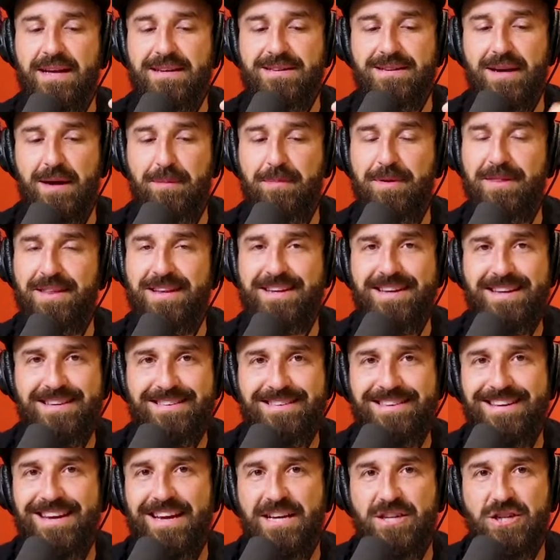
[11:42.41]
type in the
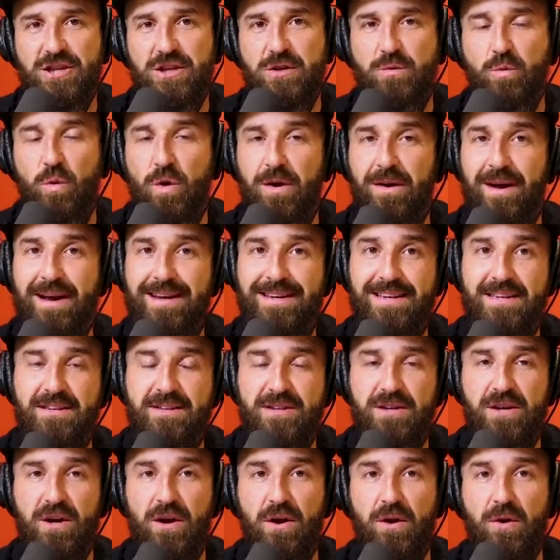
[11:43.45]
destination where I need
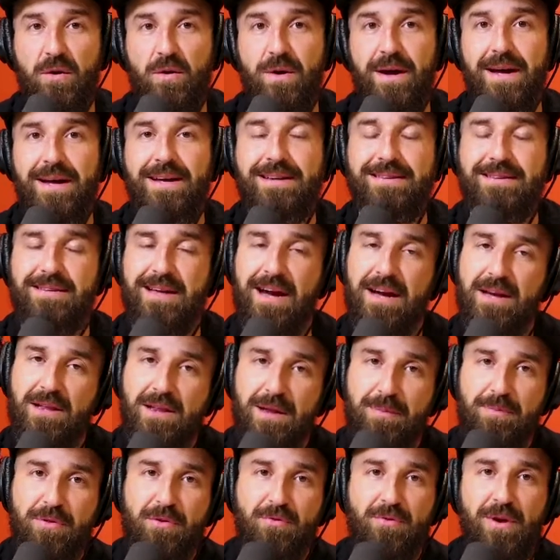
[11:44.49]
to go, dial
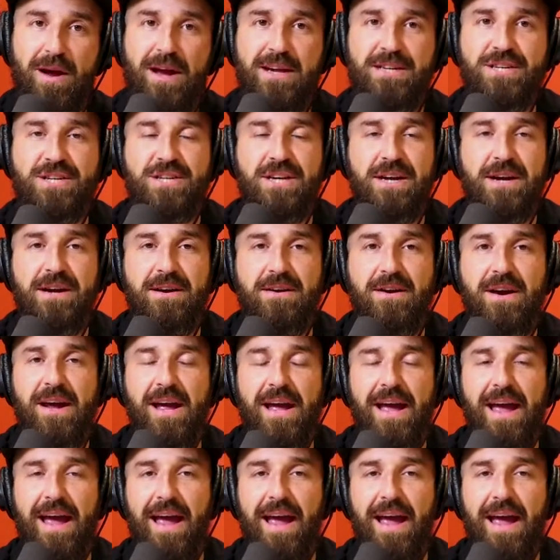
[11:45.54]
up the ride-share,